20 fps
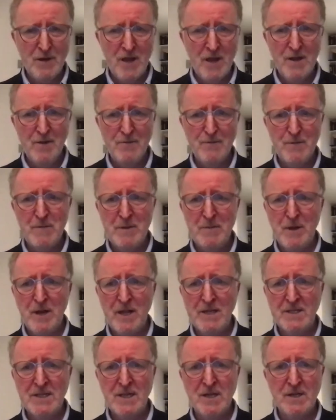know for people
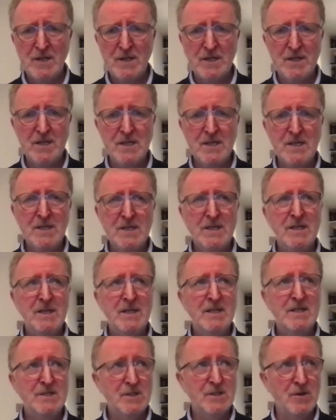like Duncan,
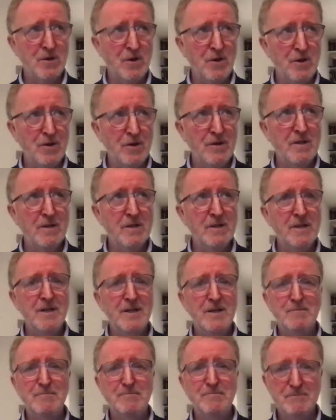he's gone on,
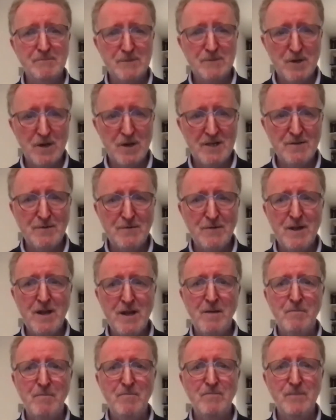trying to
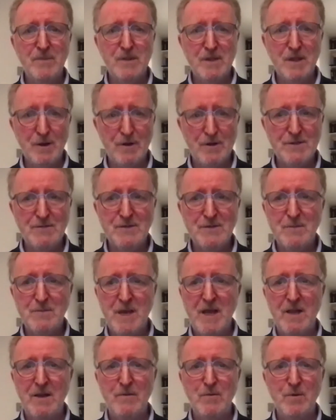overcome the loss of
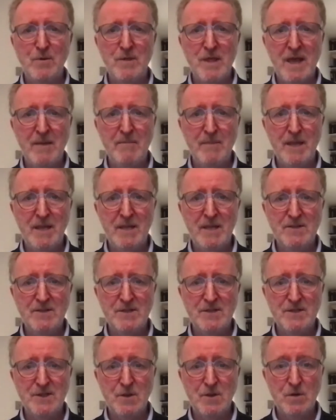smell and what that means. And
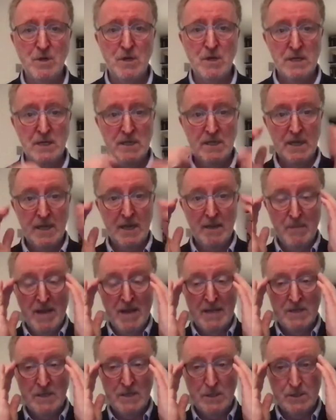so it
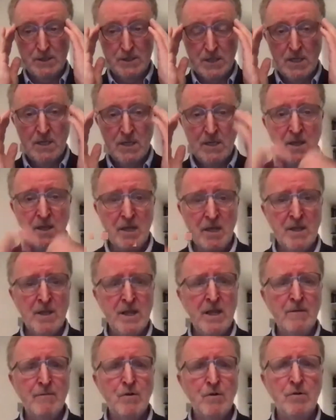matters. The other
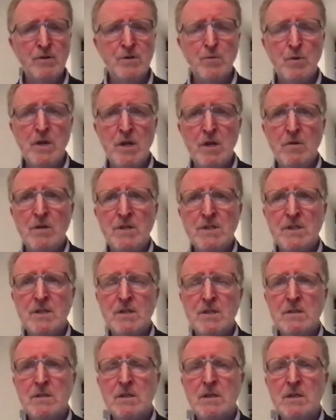thing, of course, we know is that